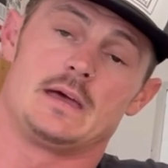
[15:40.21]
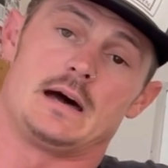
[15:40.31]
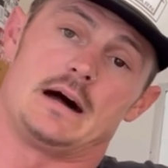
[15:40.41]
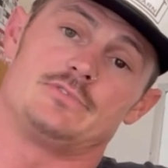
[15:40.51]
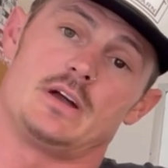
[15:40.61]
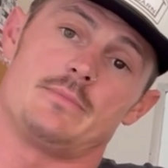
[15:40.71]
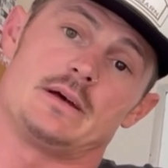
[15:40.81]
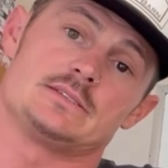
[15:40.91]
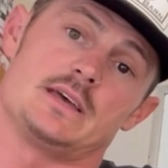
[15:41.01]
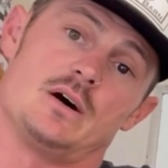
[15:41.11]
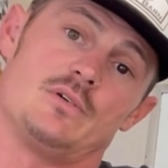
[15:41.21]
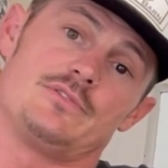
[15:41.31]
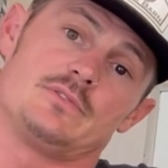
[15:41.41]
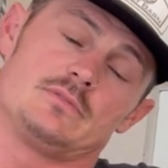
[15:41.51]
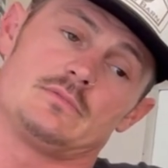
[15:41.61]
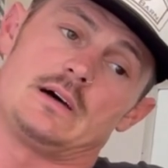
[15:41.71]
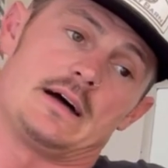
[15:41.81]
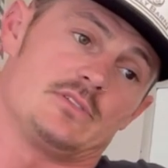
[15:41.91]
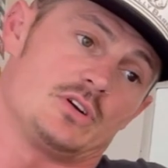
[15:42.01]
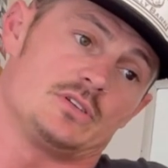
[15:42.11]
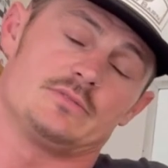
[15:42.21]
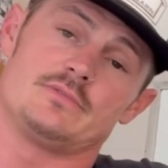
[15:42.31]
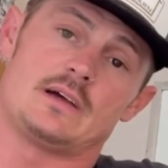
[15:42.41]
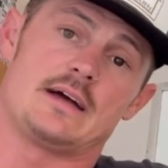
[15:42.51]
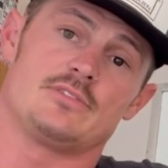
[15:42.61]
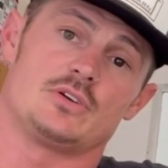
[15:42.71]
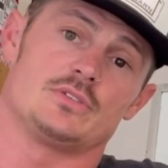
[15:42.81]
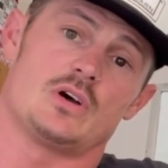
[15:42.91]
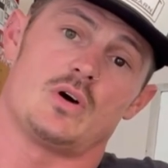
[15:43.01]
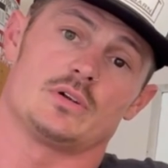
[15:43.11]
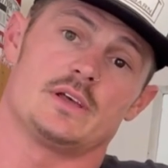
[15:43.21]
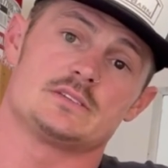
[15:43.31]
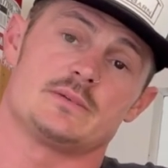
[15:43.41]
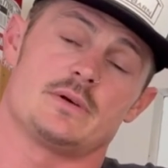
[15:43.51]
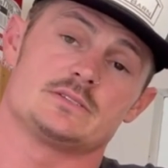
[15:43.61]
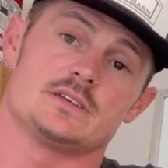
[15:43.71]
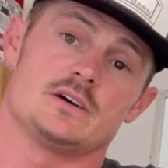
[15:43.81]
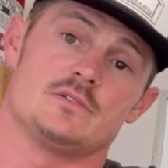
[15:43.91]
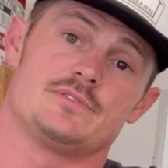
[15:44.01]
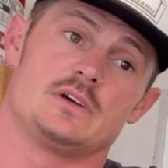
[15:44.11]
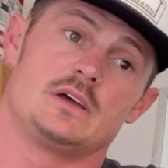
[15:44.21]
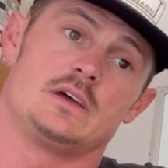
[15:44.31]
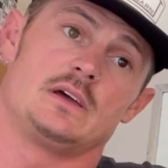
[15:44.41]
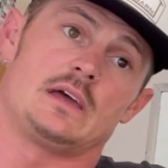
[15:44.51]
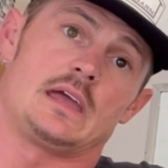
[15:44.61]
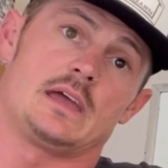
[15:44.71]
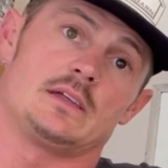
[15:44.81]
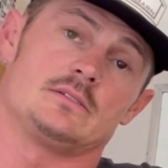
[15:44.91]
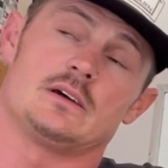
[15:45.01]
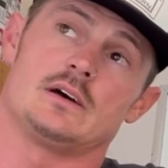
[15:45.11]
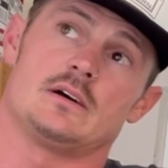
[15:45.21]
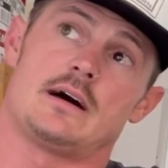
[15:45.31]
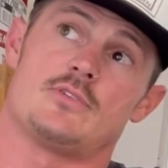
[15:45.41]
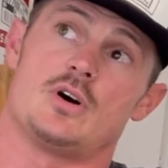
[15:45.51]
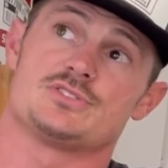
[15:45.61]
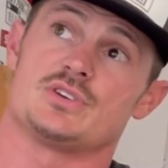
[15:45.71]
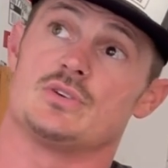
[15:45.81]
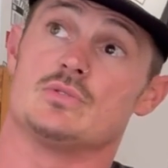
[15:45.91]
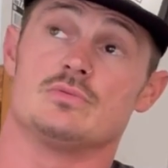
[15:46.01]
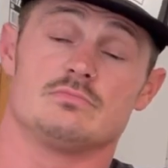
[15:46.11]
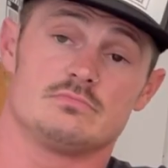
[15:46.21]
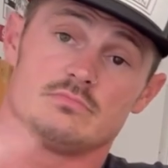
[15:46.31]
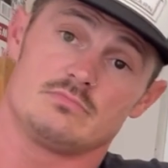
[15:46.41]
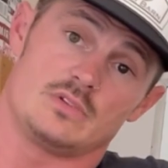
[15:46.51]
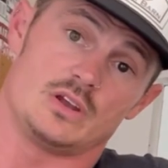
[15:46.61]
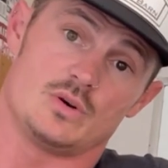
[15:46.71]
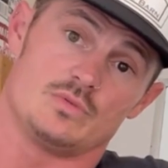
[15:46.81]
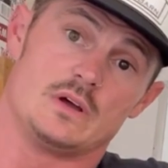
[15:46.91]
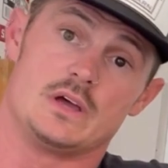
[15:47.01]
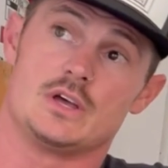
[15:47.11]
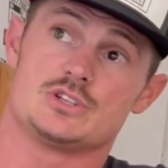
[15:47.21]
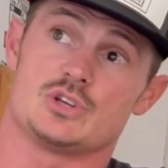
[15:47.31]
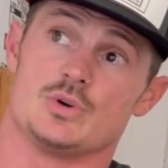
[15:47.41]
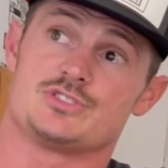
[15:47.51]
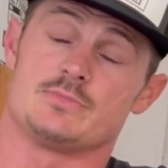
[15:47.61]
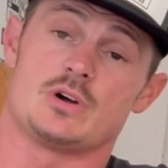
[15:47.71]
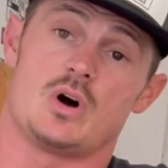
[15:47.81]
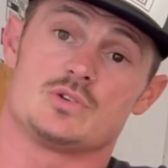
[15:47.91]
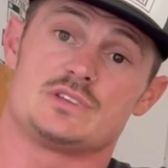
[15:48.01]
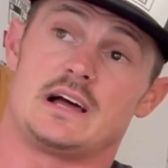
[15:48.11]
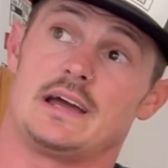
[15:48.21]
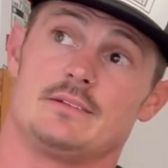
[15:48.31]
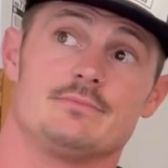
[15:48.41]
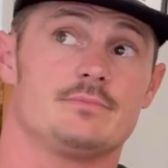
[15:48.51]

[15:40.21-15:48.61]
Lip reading: I've done it myself. I've learned the hard lesson myself. And I've also, you know, sold some dogs that I